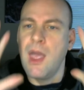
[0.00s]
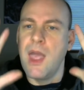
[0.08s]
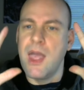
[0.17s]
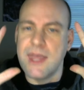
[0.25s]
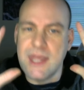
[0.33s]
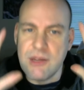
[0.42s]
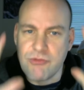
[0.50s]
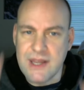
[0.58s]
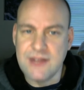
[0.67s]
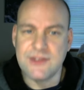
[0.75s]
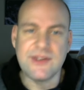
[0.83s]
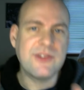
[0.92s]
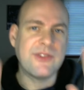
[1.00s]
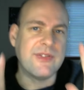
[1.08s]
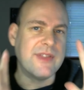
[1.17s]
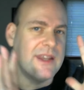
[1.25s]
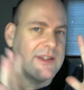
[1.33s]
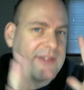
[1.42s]
He reasons
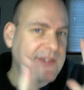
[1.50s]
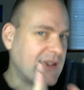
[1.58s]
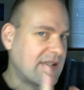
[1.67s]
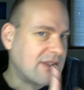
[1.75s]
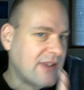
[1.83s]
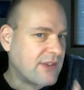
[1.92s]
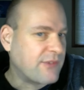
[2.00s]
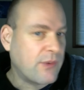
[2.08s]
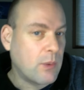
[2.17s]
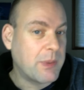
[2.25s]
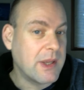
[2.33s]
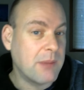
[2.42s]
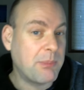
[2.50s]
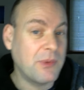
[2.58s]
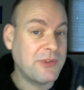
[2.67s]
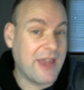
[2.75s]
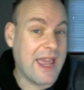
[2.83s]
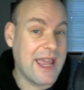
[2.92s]
these successful people
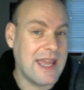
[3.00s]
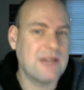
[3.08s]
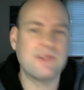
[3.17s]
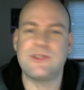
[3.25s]
say it,